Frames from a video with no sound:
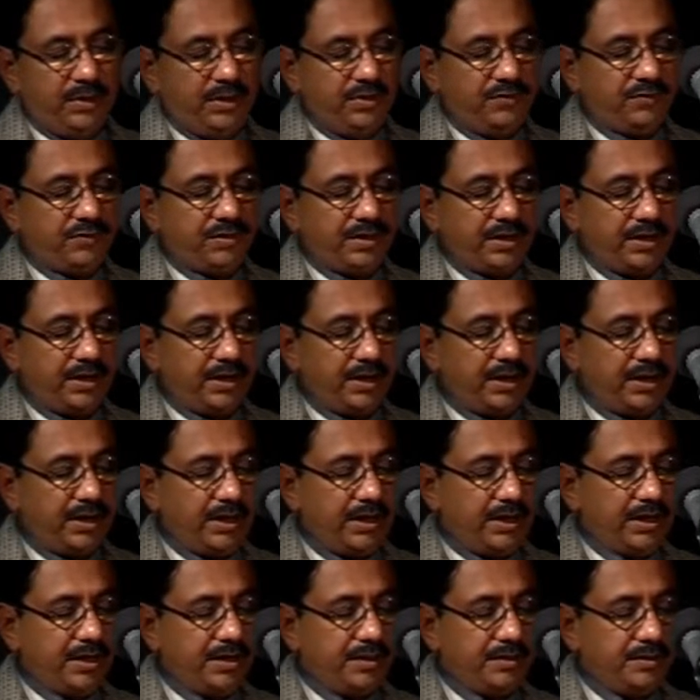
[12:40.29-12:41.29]
he
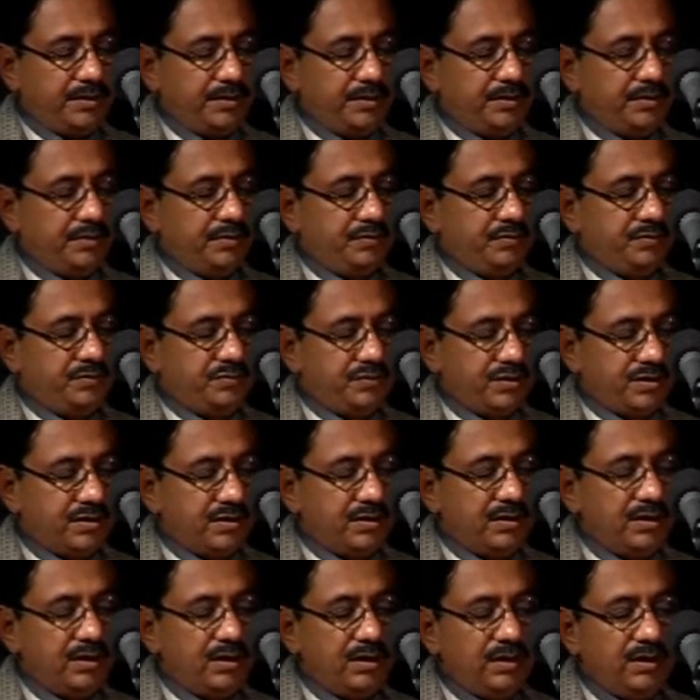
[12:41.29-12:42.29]
published a
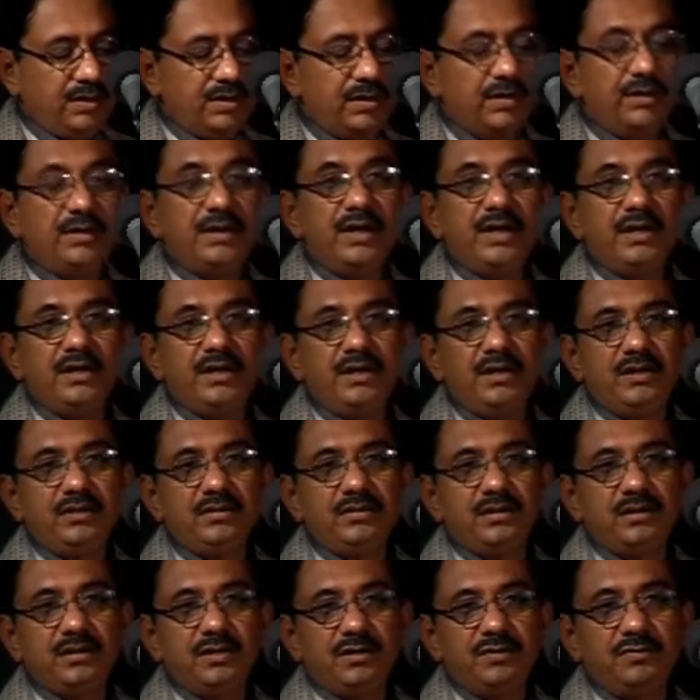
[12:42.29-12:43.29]
journal
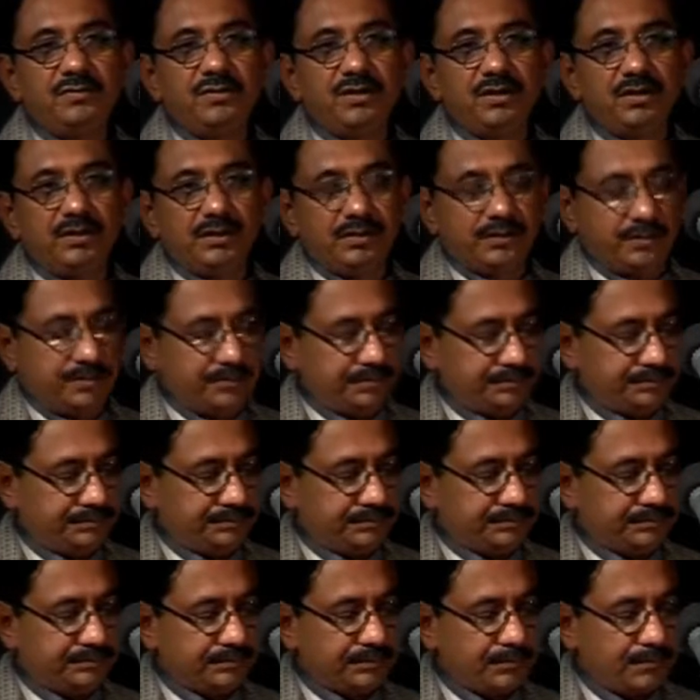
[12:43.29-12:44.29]
containing the
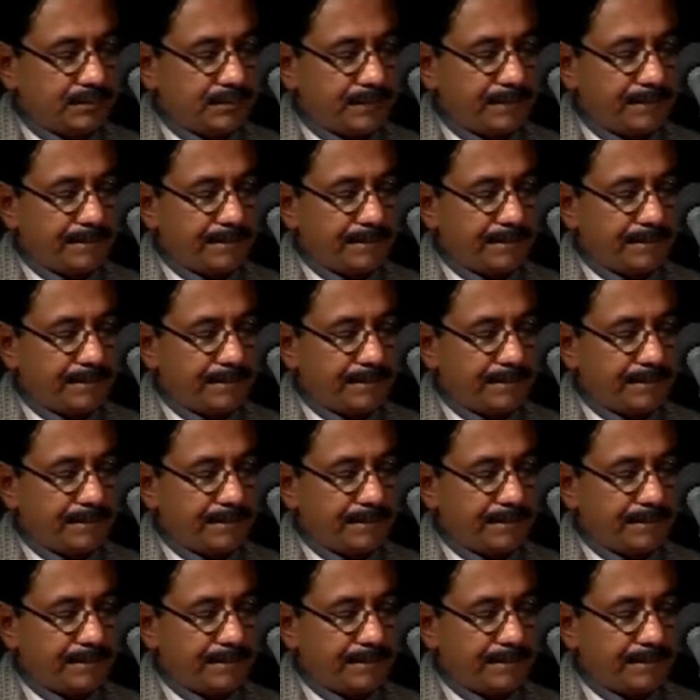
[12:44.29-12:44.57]
result.